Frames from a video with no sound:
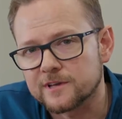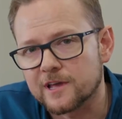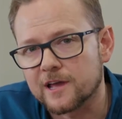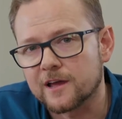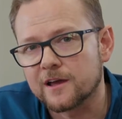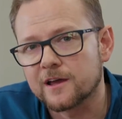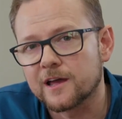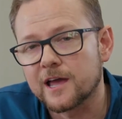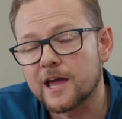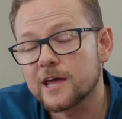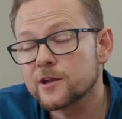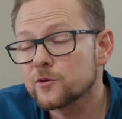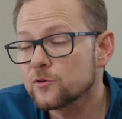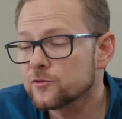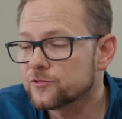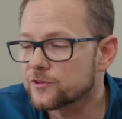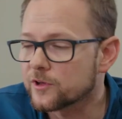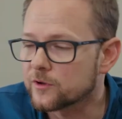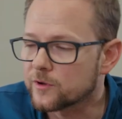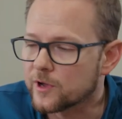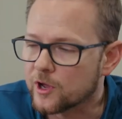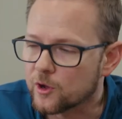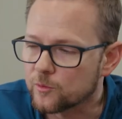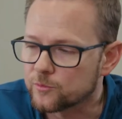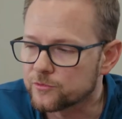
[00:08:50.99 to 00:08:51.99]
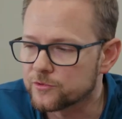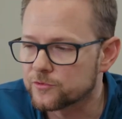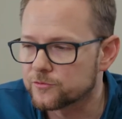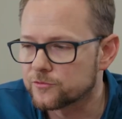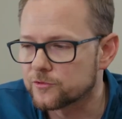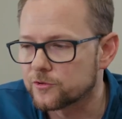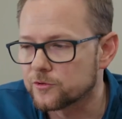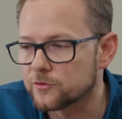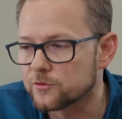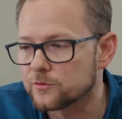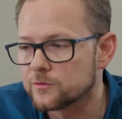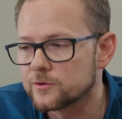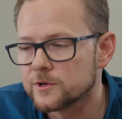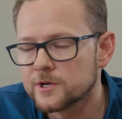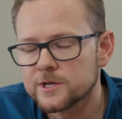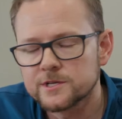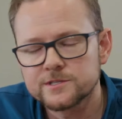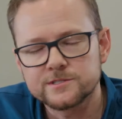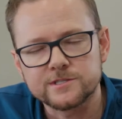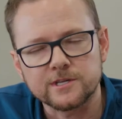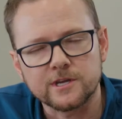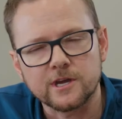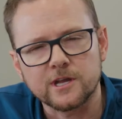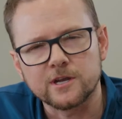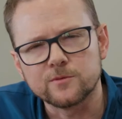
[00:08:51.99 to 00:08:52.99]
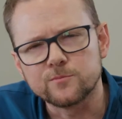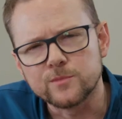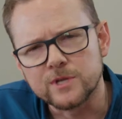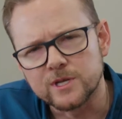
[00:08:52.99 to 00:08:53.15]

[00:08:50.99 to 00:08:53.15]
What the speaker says: and also helped to kind of